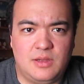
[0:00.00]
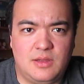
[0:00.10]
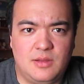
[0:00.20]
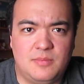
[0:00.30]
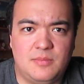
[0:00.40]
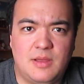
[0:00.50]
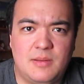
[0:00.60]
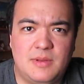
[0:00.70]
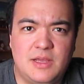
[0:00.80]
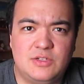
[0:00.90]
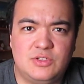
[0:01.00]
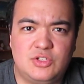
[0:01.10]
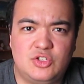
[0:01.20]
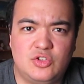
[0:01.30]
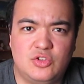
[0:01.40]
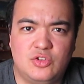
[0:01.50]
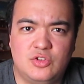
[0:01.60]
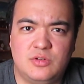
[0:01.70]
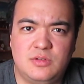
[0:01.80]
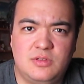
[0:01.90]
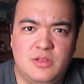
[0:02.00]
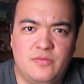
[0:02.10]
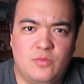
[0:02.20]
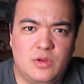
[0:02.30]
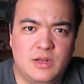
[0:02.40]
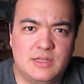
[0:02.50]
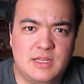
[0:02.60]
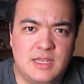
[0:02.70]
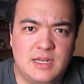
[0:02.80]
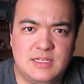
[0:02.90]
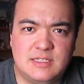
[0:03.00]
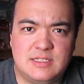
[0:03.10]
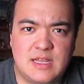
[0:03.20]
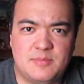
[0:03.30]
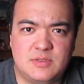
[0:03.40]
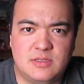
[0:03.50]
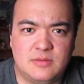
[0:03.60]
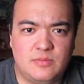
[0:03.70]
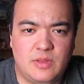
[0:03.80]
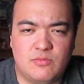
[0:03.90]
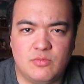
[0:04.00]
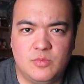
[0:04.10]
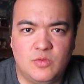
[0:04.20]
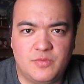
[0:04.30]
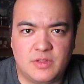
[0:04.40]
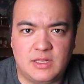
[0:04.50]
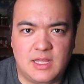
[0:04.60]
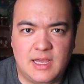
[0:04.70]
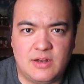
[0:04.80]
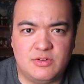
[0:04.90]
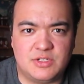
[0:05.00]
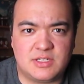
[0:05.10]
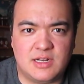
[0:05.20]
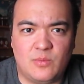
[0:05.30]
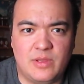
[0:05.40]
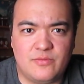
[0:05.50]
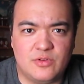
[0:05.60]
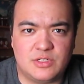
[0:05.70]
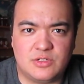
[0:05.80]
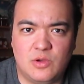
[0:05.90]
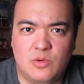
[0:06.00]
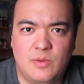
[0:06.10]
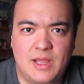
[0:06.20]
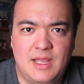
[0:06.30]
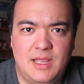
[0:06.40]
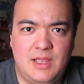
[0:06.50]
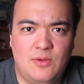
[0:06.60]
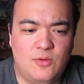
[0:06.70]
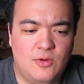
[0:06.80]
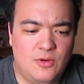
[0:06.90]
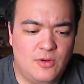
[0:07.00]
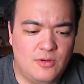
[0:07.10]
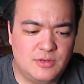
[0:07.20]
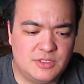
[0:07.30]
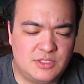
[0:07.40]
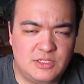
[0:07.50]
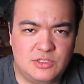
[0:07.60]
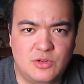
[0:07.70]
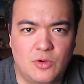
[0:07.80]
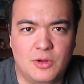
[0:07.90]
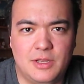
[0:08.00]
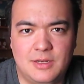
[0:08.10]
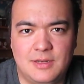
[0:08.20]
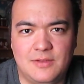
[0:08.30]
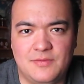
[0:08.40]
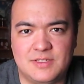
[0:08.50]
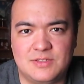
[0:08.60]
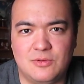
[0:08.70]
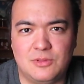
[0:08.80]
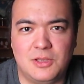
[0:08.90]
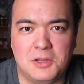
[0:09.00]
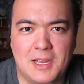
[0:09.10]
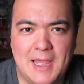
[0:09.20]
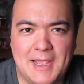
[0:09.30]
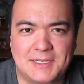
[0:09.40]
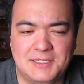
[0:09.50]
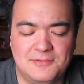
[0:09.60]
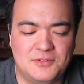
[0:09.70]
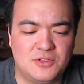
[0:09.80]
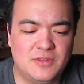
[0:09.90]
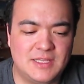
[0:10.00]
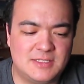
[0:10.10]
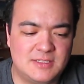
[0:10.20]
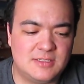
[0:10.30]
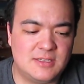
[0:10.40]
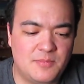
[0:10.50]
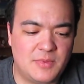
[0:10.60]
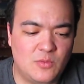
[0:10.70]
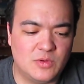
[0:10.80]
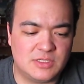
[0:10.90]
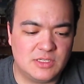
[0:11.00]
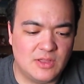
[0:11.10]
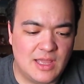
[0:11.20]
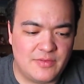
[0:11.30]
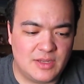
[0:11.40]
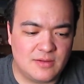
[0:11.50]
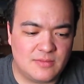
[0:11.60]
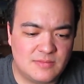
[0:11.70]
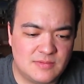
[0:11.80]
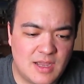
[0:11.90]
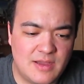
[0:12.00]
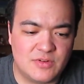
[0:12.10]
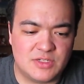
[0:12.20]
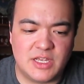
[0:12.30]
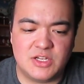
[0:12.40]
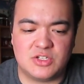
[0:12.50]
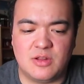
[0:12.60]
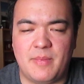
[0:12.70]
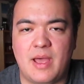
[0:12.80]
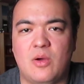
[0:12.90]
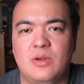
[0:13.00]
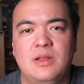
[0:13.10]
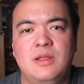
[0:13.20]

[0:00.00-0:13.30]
I'm not sure if we're going to take any steps to like remove the clot, or just kind of wait for it to go away, or just ignore it if it's no longer active. So that's something we're still having a conversation about.